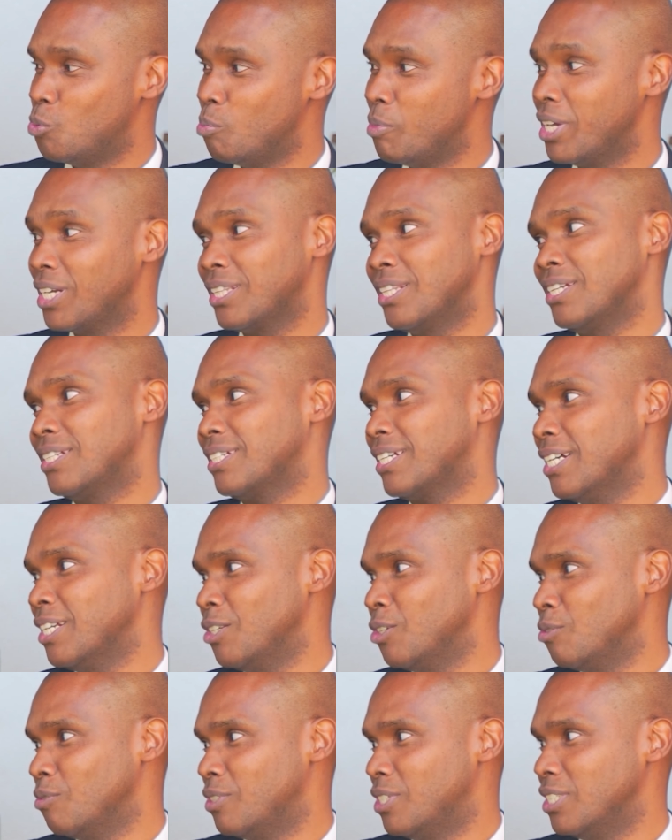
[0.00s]
make that kind
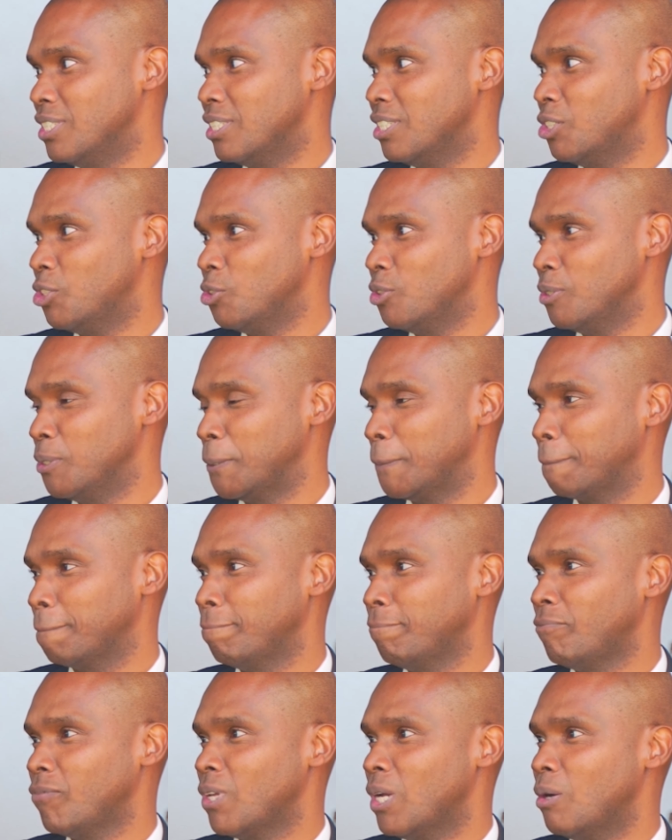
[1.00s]
of decision.
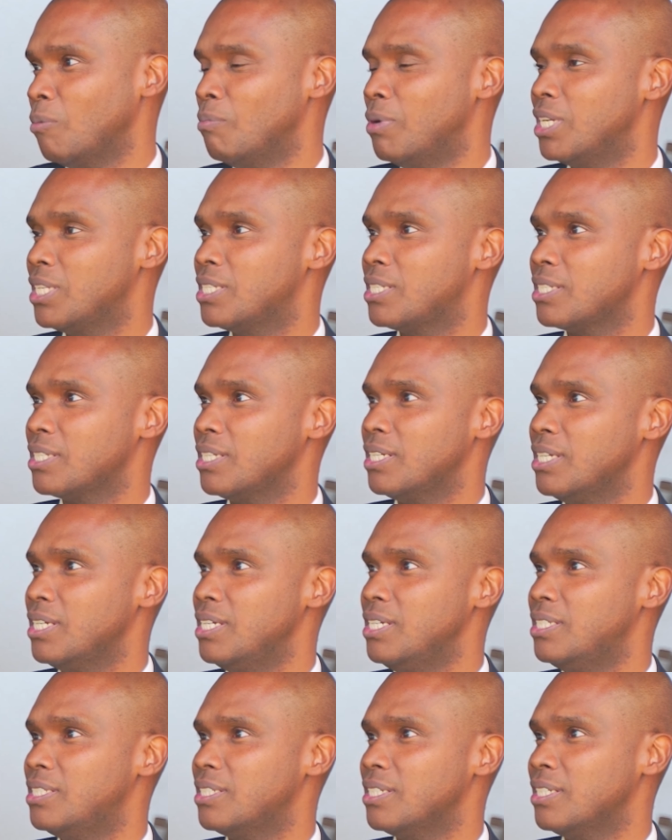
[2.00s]
But
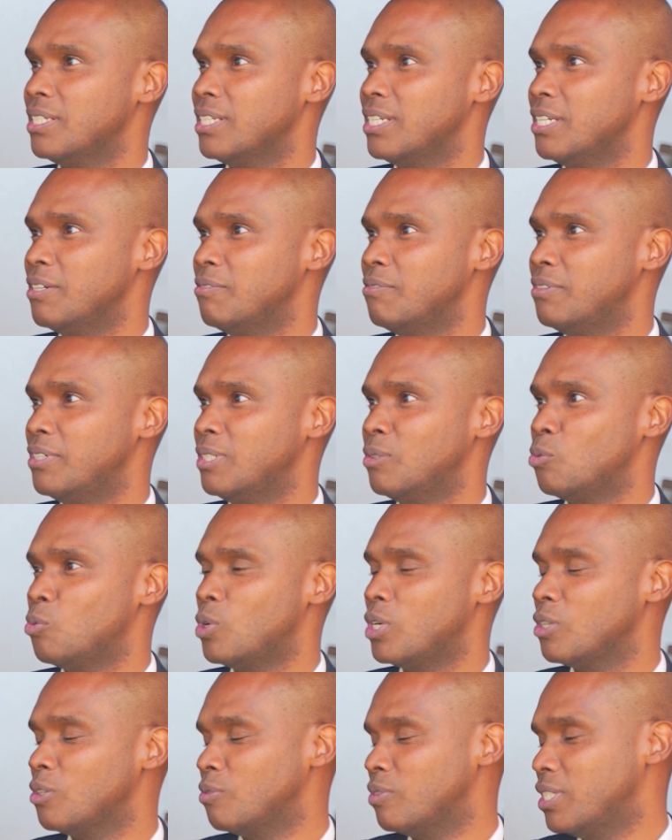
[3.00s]
each and every
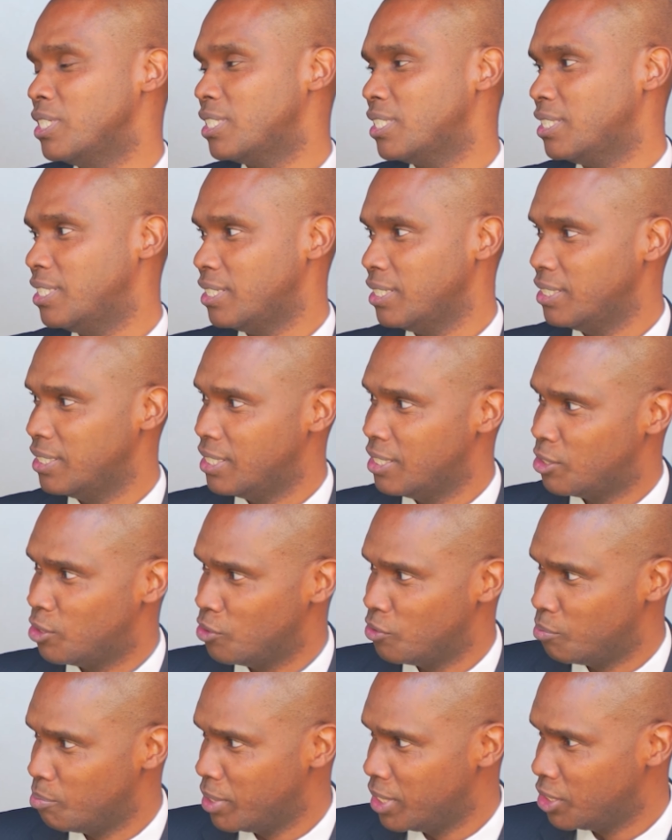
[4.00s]
one of these three that
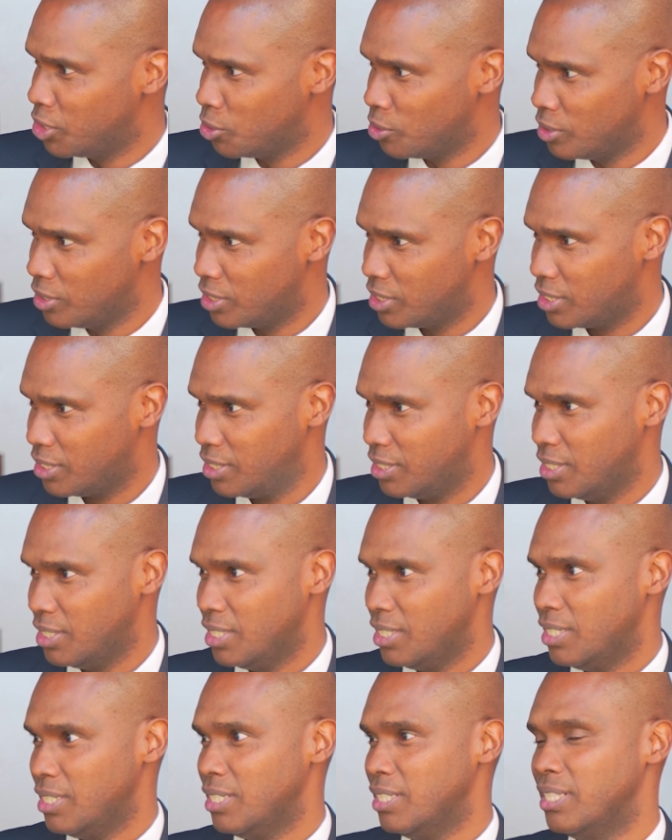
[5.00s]
you've mentioned,
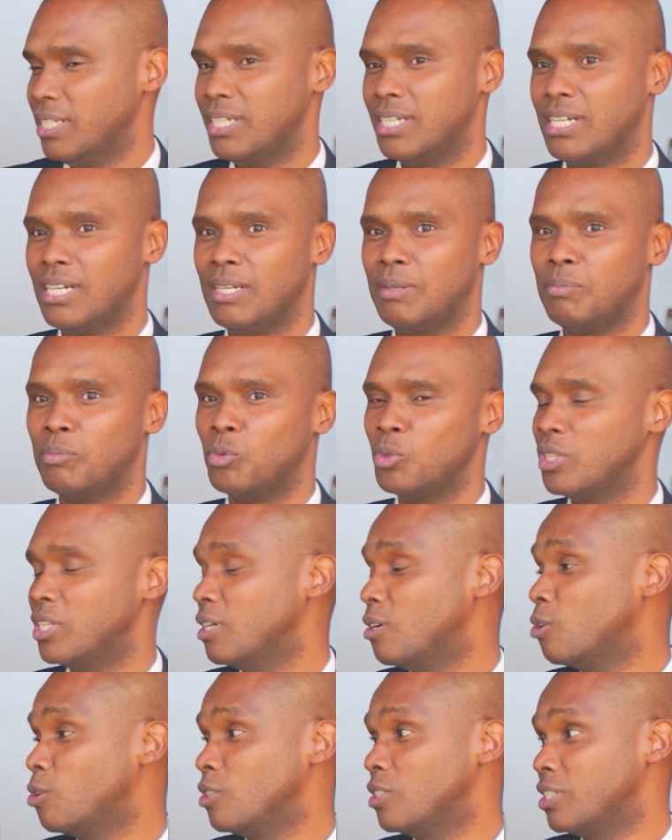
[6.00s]
they come with
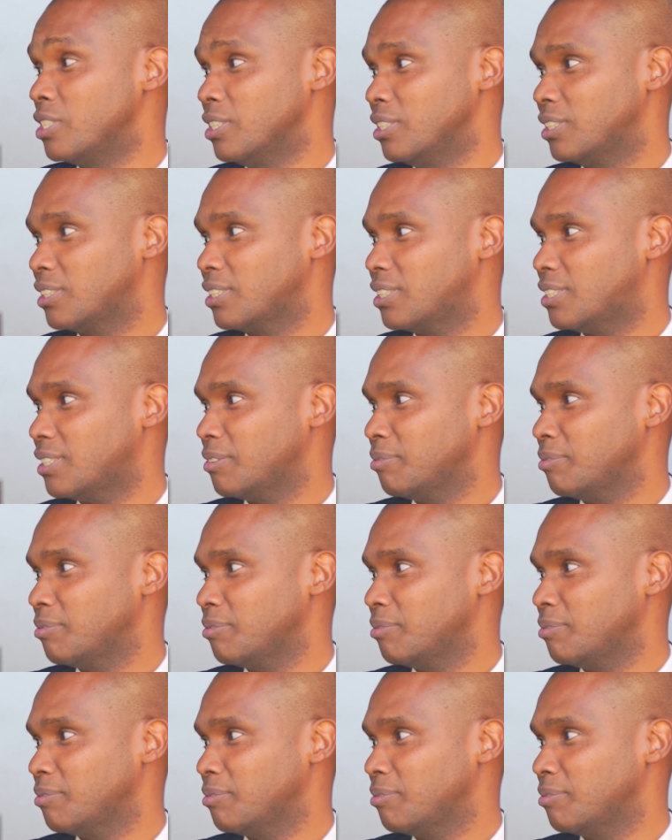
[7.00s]
their own risk.